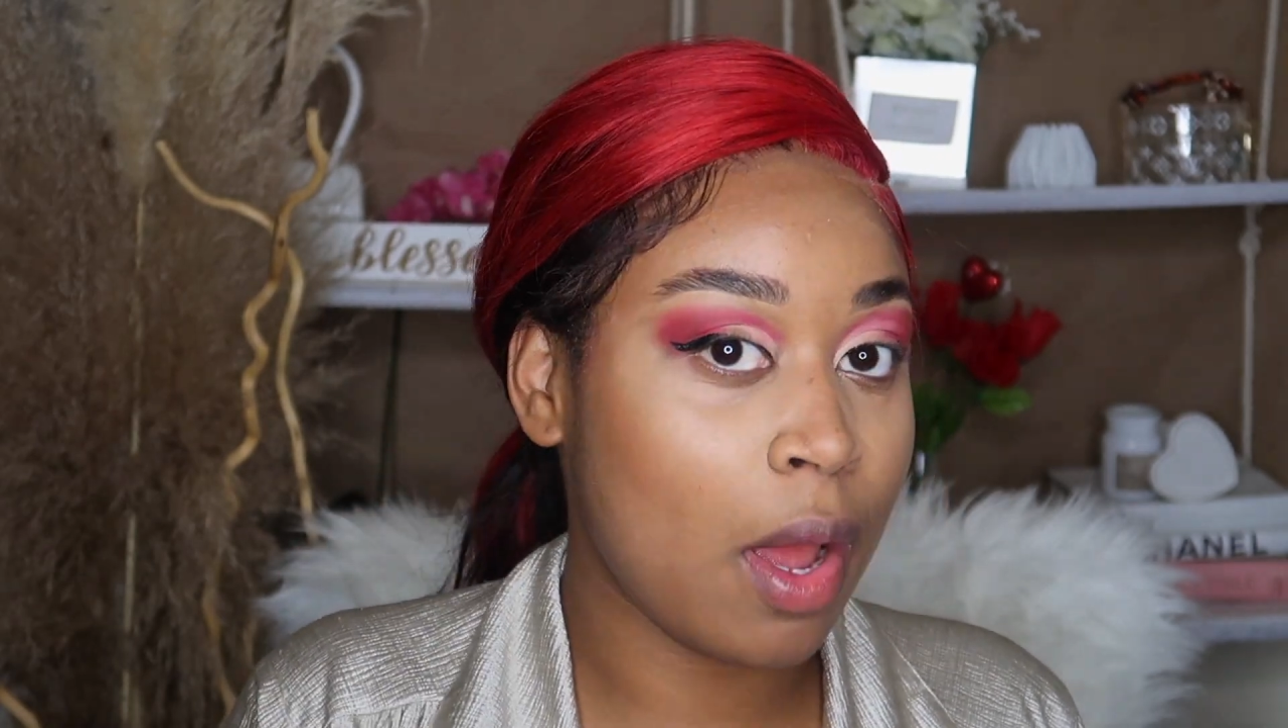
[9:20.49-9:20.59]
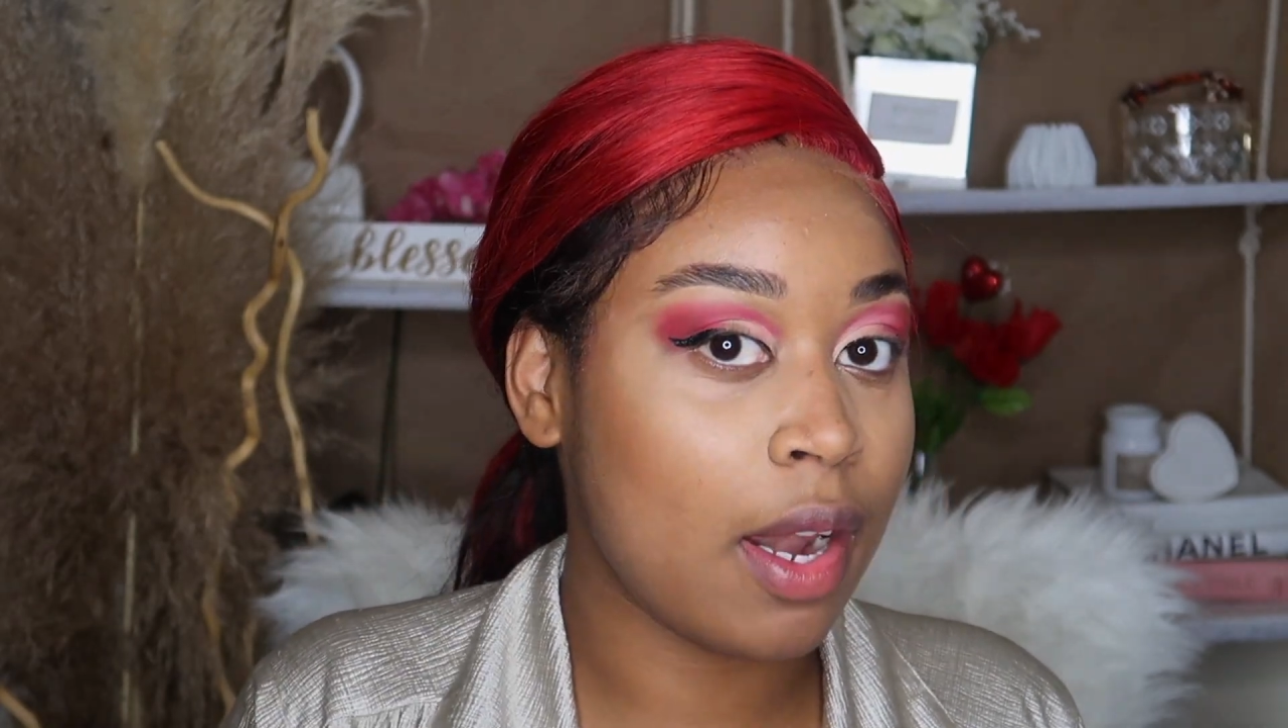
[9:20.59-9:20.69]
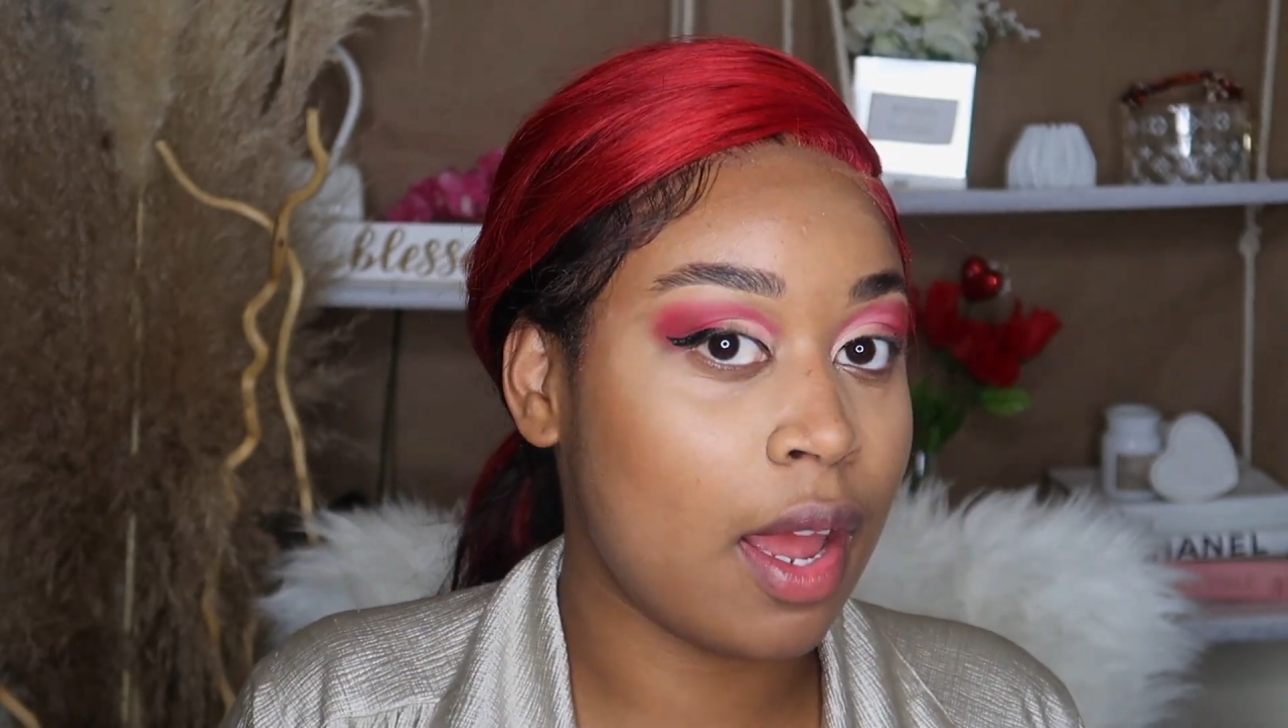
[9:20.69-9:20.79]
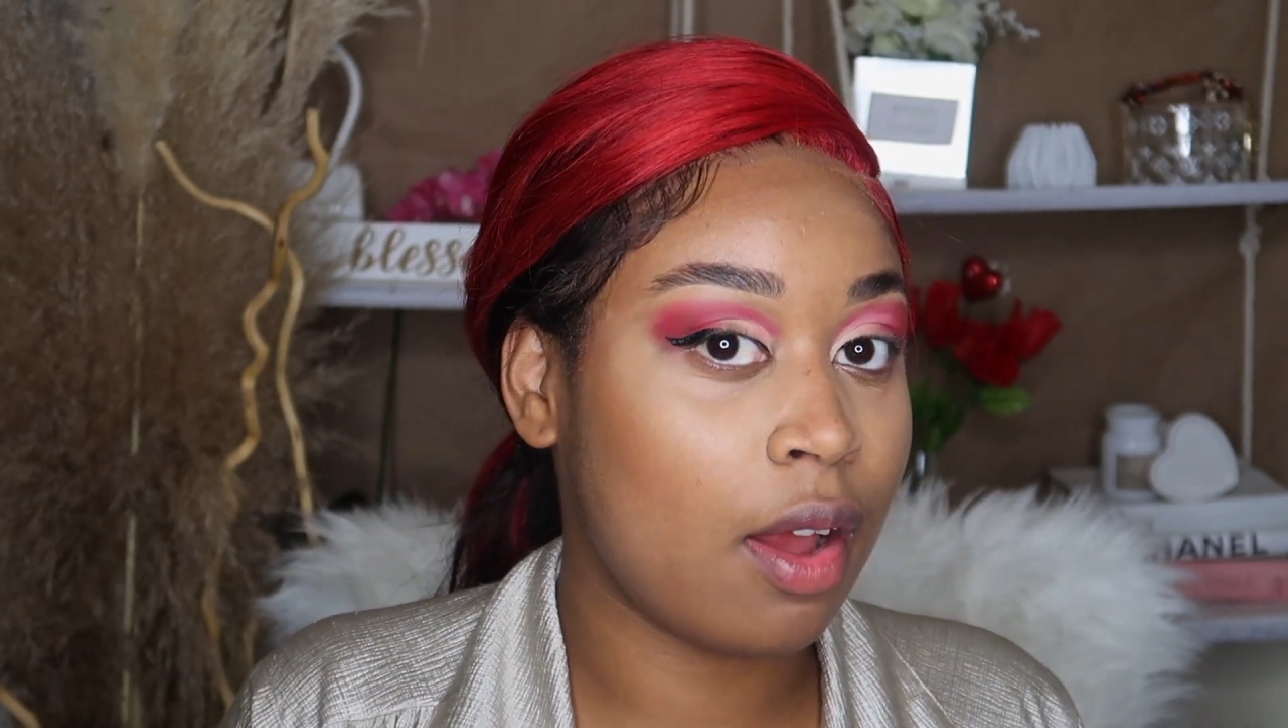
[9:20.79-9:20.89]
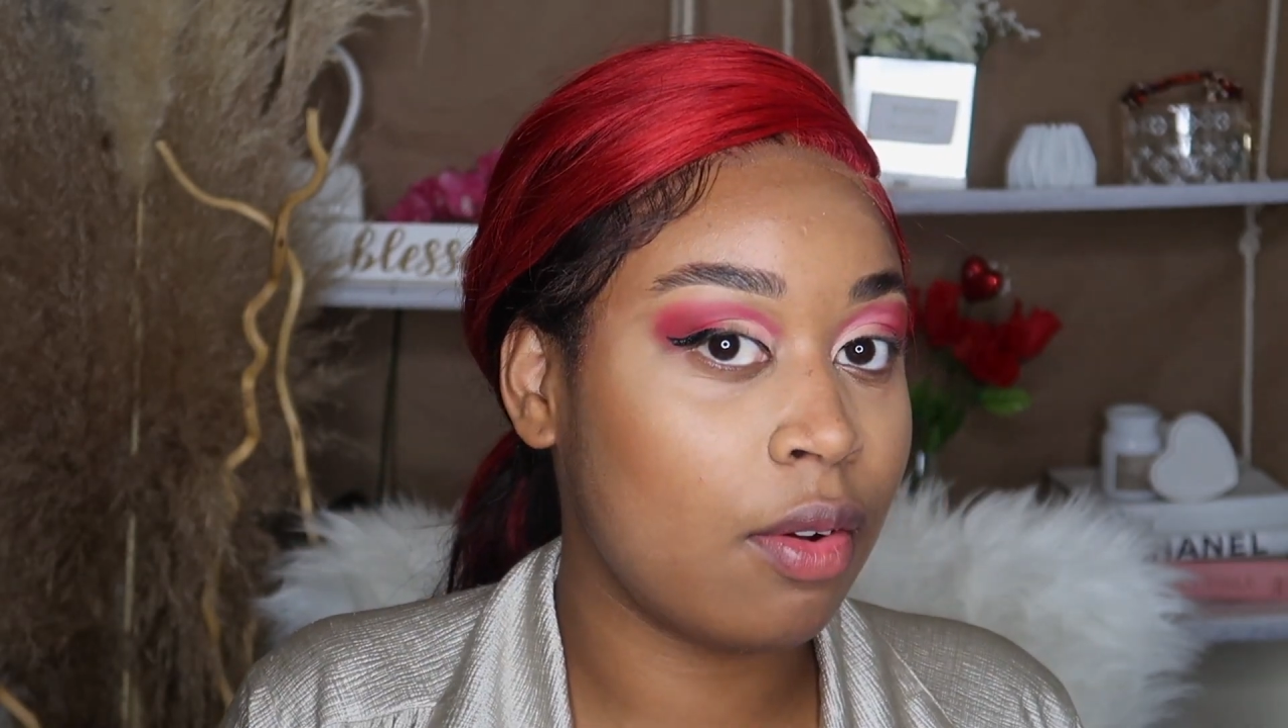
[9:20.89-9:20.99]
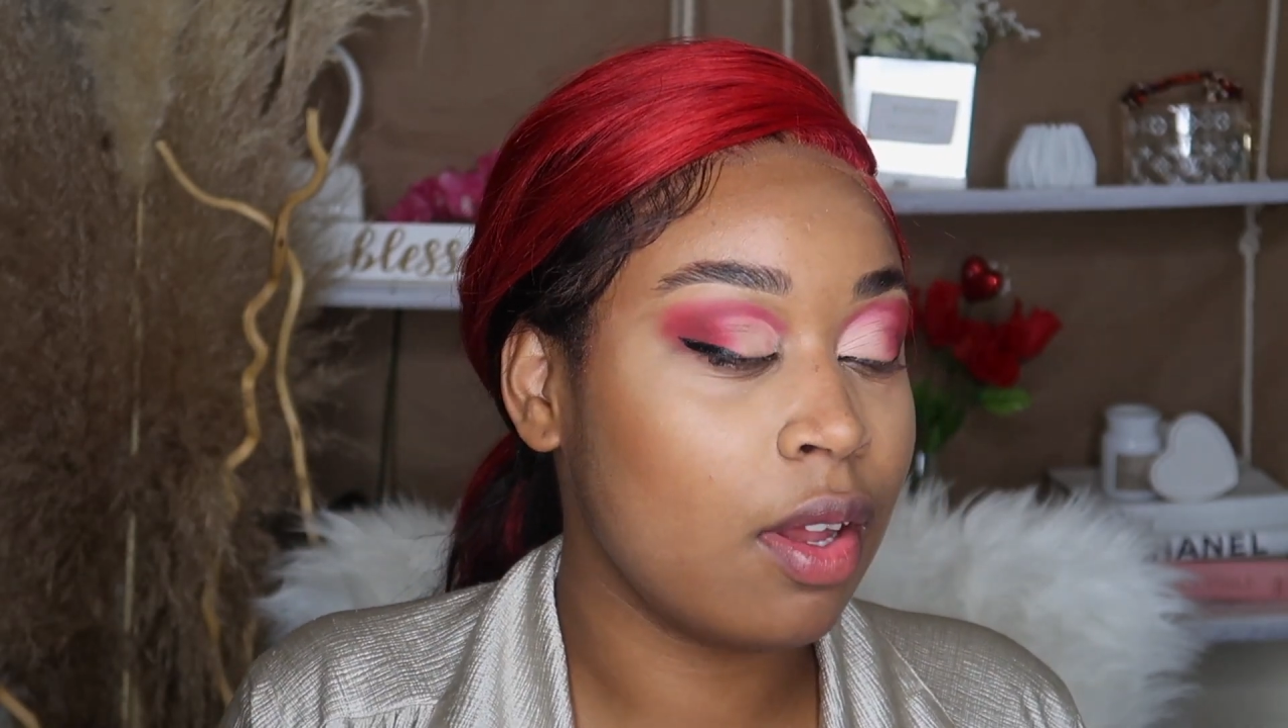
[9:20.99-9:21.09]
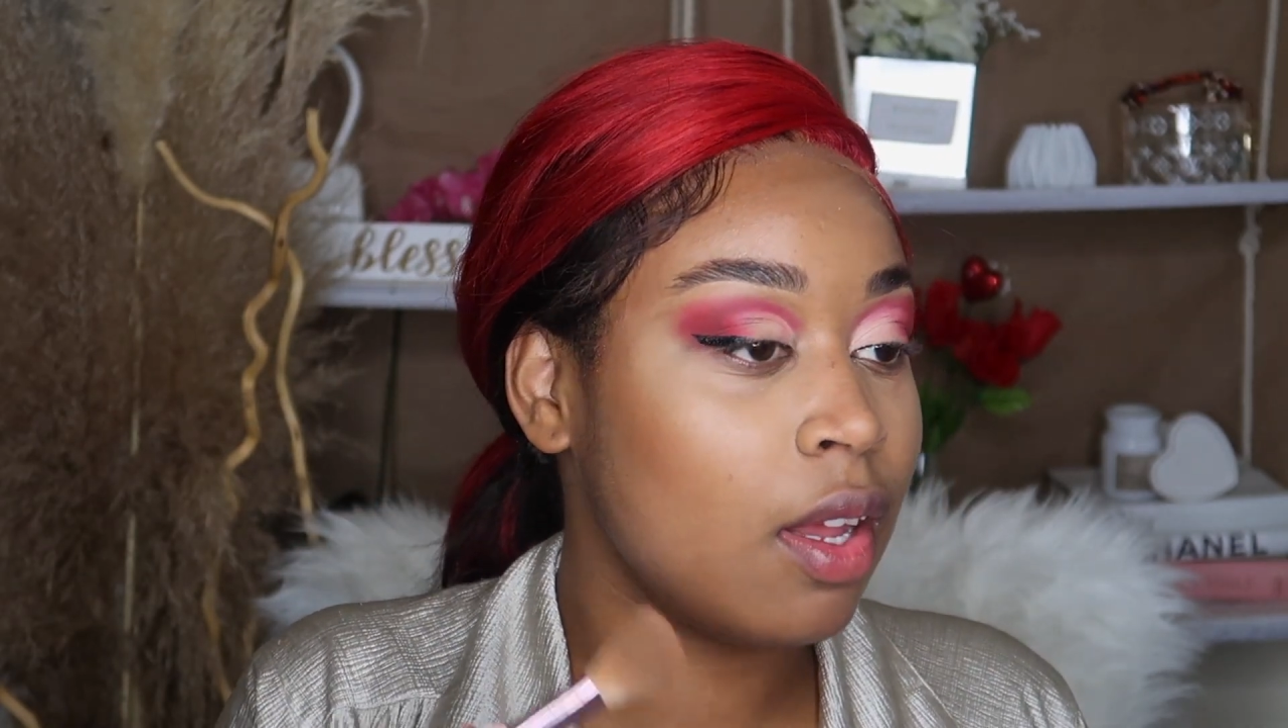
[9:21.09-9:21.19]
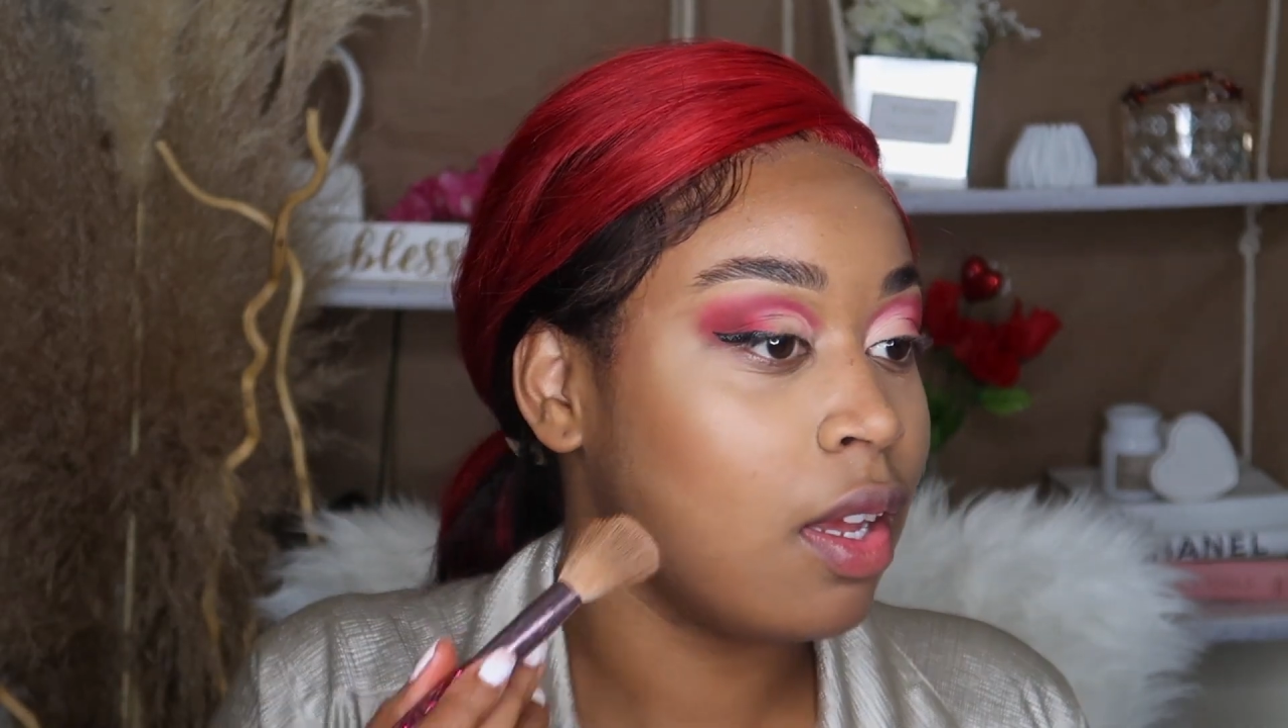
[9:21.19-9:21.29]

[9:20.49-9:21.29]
by now,